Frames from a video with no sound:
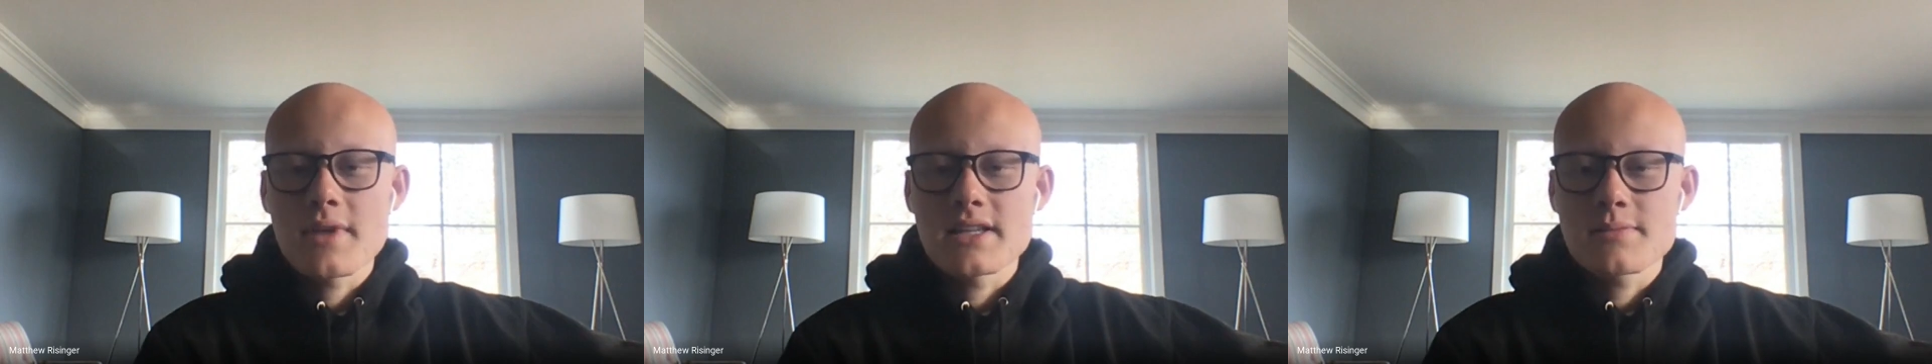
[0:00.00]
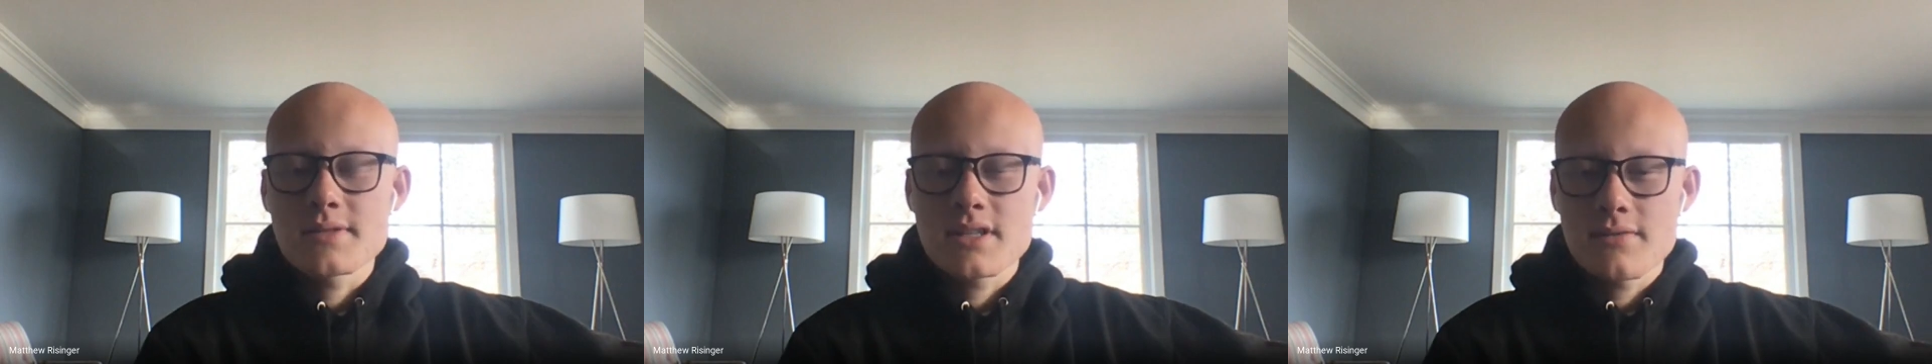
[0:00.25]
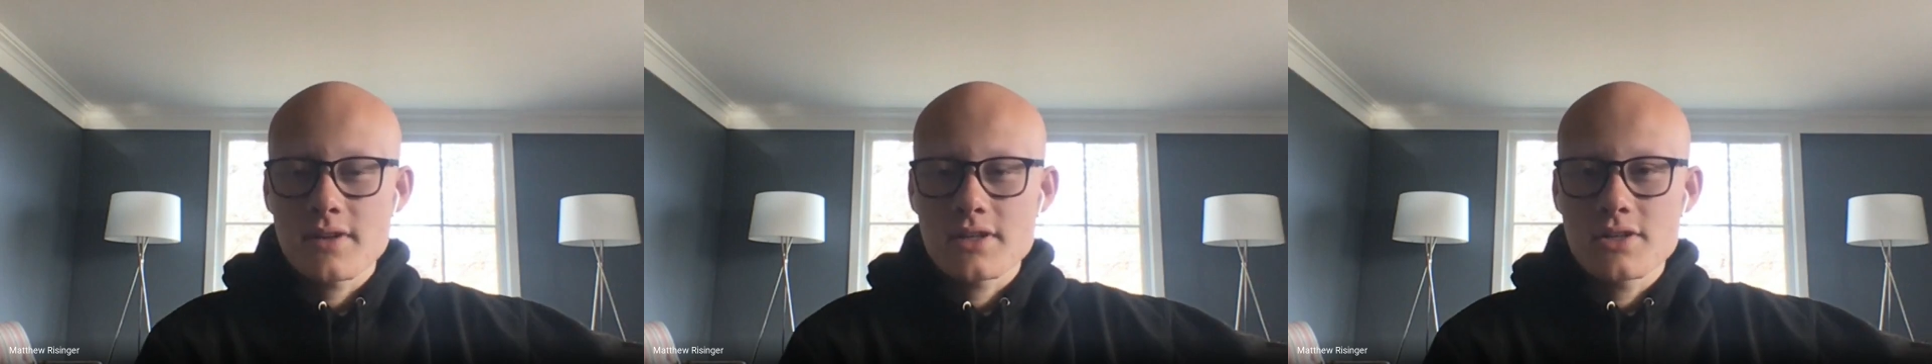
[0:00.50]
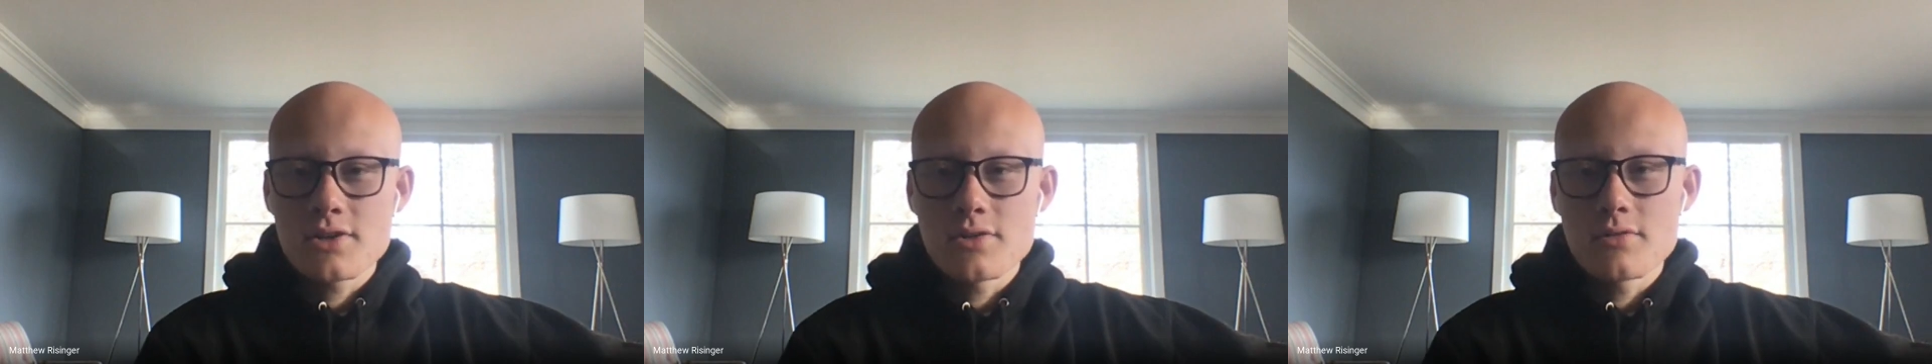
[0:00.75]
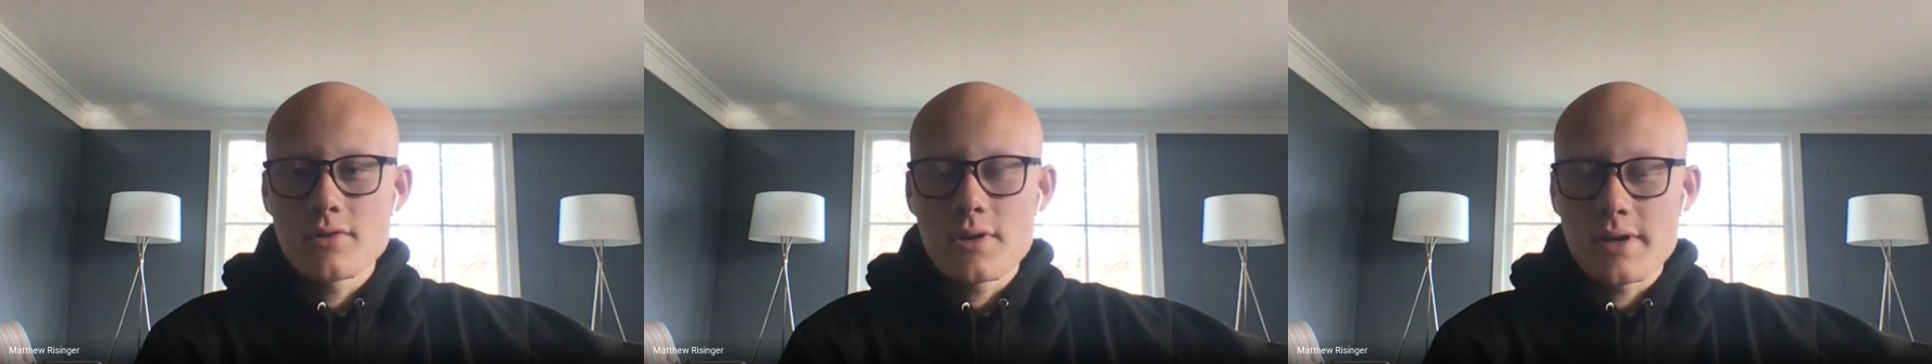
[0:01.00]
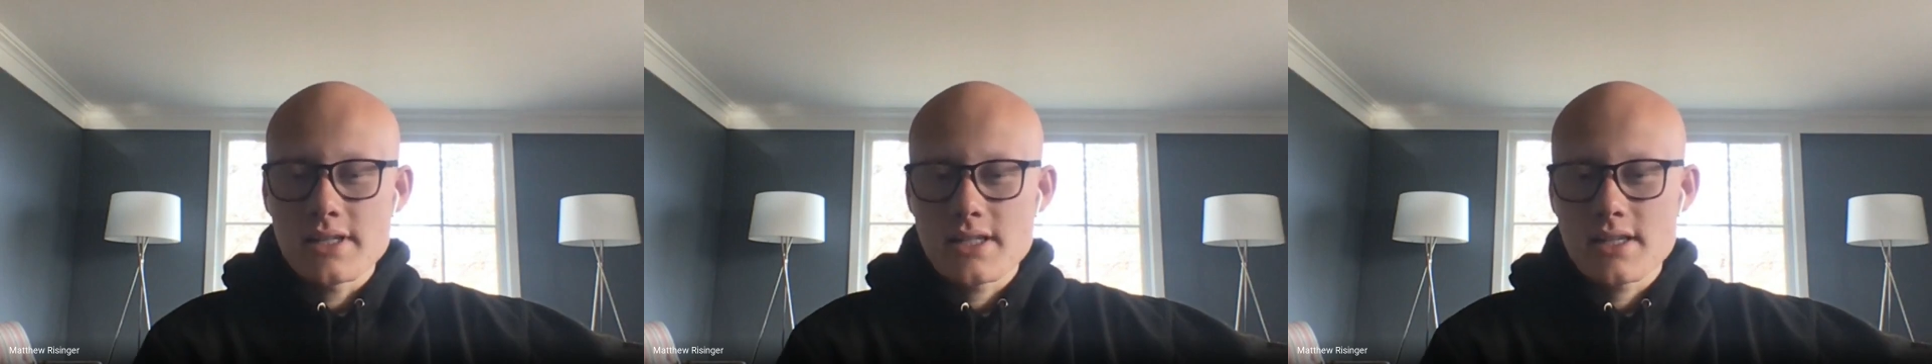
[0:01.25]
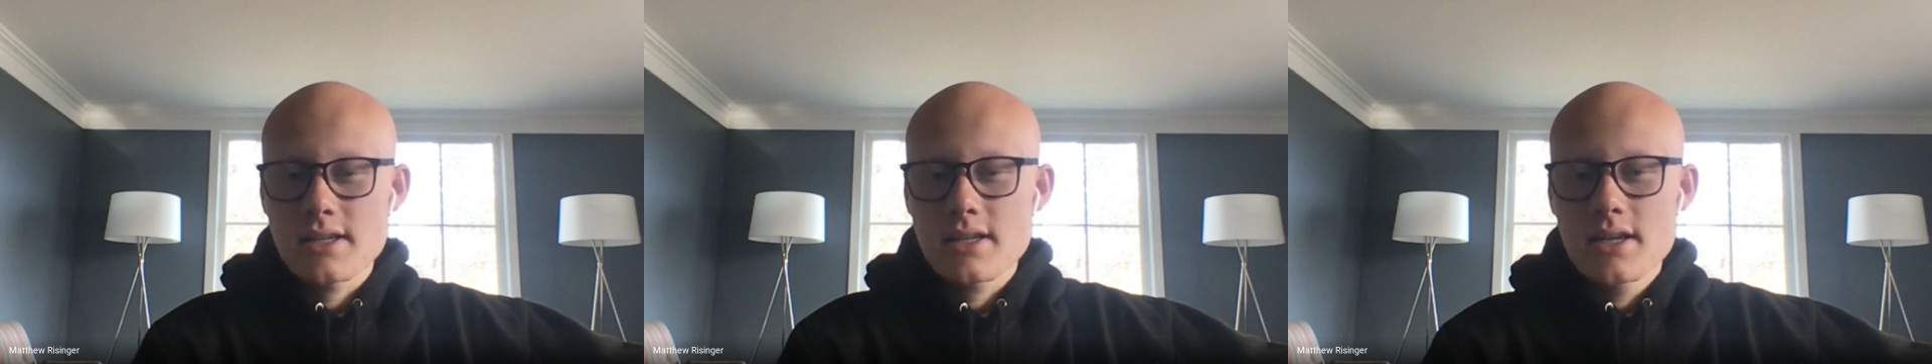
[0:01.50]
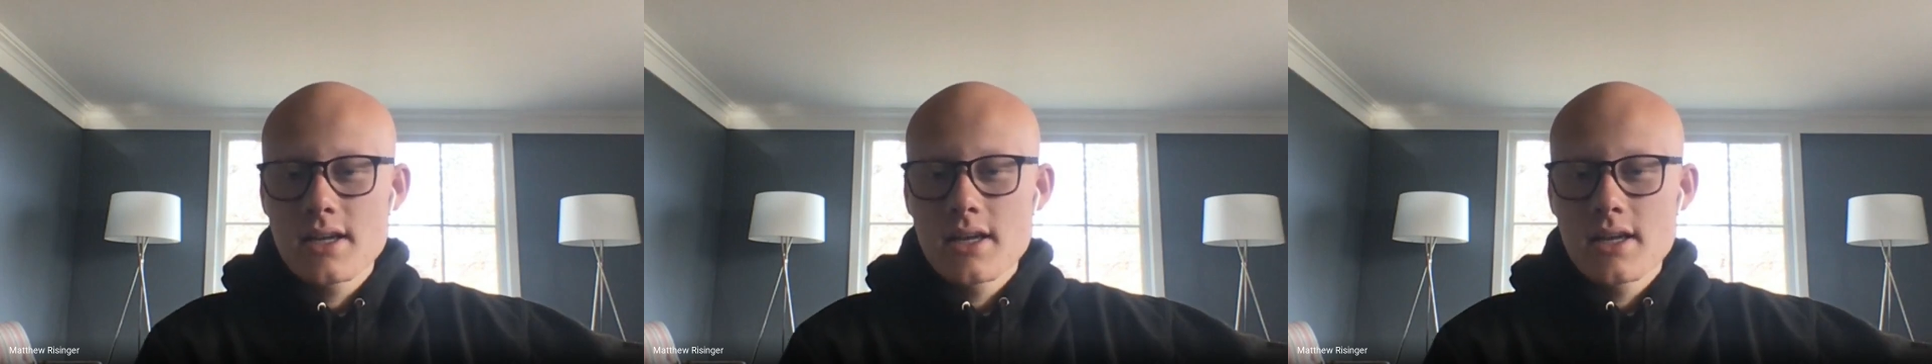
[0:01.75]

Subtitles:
that's specific to USC.